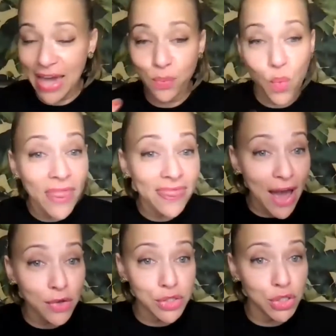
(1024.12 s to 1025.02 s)

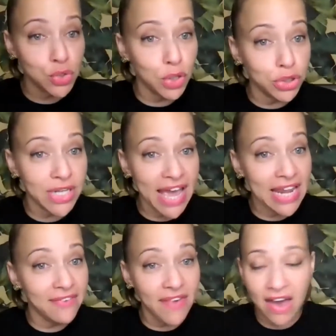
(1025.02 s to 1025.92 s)

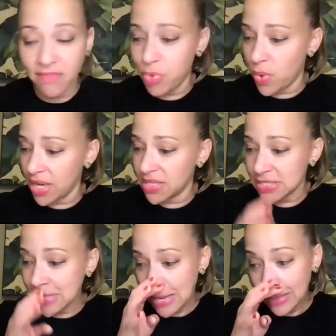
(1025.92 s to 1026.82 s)
1,285 points.
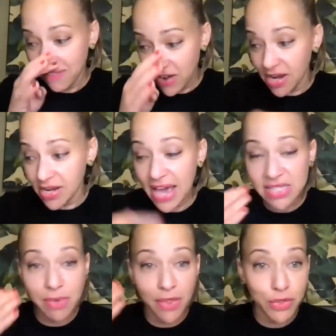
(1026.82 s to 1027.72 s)
The very
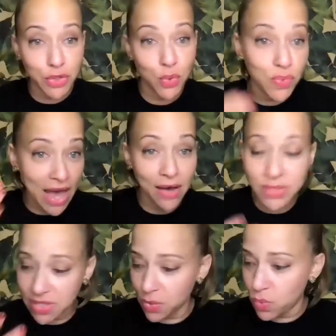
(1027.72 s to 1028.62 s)
next month,
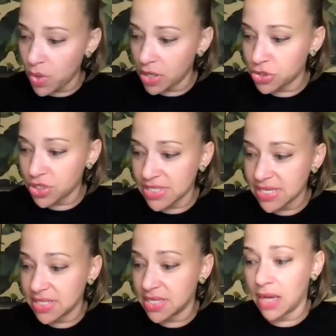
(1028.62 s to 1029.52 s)

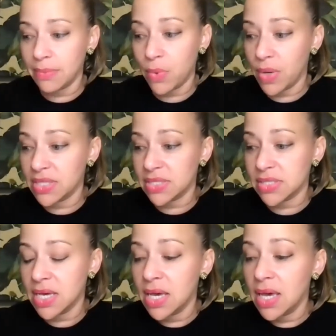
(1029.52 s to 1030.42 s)
2,169 points.
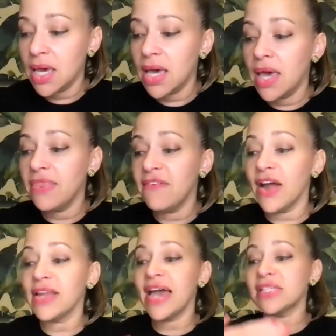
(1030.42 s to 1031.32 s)
The
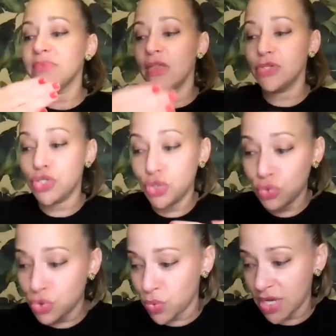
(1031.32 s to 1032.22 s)
very next month,
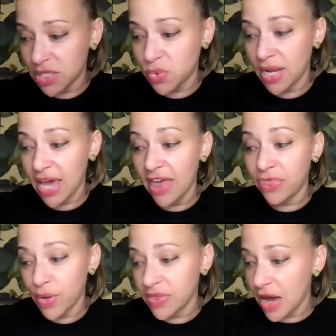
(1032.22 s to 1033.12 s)
June 2020, I had
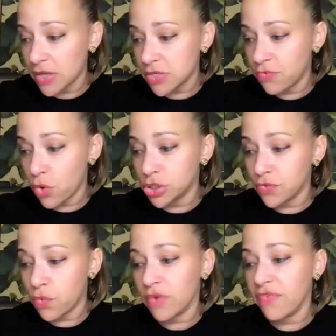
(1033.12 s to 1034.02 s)

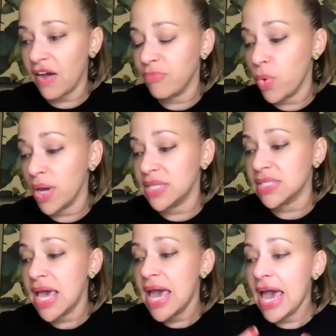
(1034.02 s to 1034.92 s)
3,445
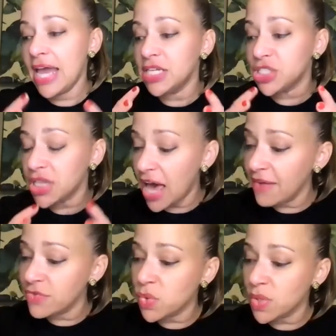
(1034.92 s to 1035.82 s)
points. And in July
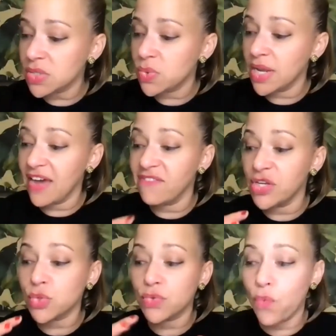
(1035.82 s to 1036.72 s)
of 2020, I
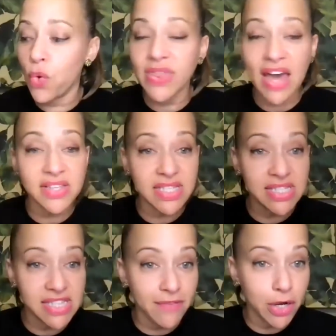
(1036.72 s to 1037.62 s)
finished with
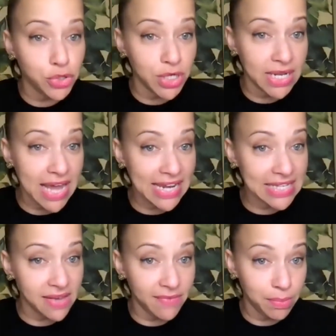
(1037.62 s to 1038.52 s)

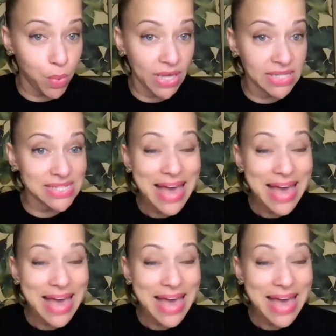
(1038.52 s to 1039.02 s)
4,797 points.